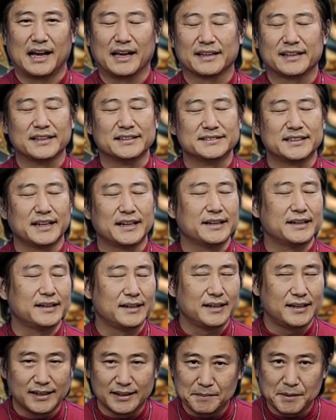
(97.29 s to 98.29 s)
I can say a
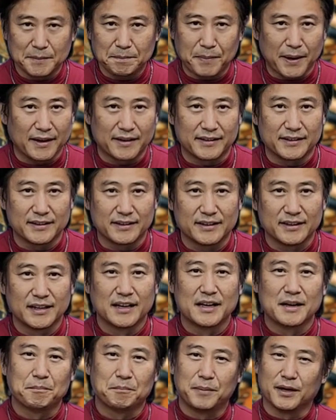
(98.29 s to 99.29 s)
little bit better,
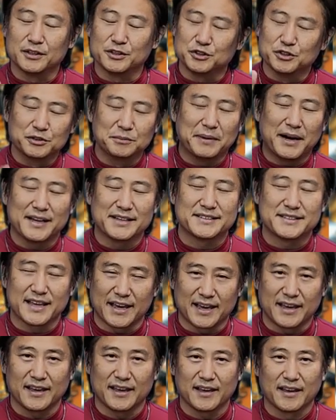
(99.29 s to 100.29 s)
but you might
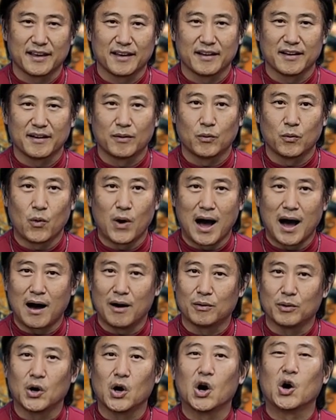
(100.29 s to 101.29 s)
say,
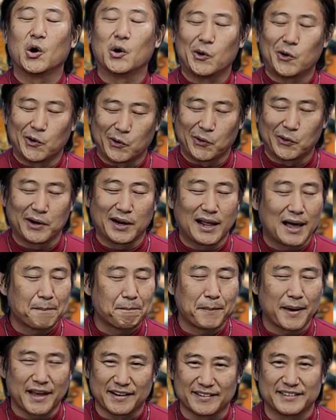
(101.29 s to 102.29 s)
wow, whole
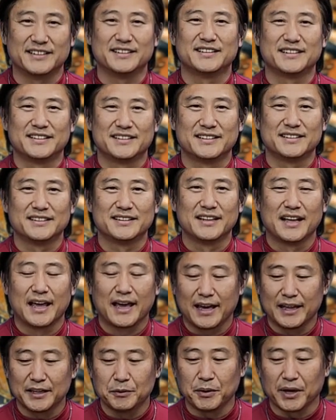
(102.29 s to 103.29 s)
lot better.
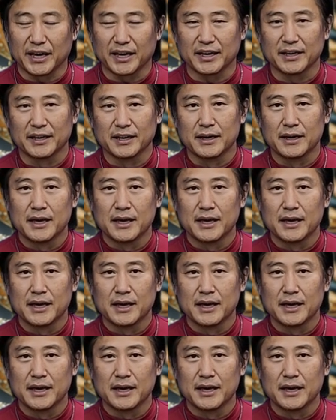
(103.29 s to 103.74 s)
Anyway,